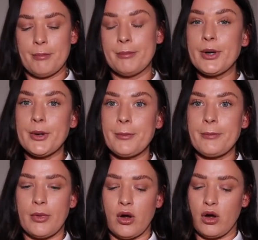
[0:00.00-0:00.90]

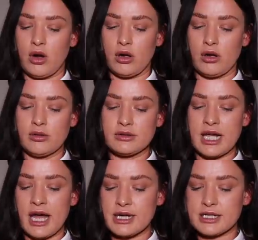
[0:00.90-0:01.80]
mum or
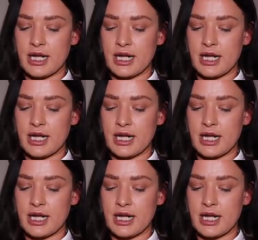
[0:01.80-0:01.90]
dad,